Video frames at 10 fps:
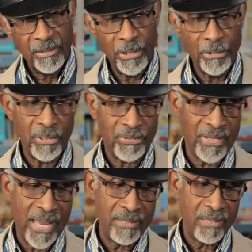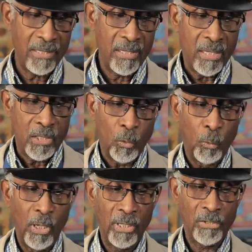Teacher said, the
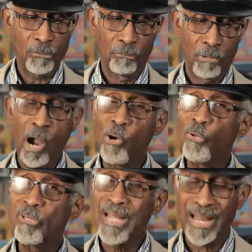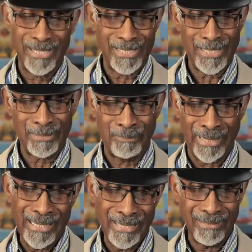world is round and
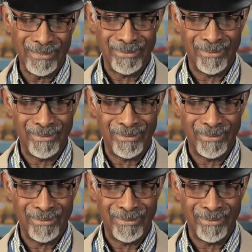spinning.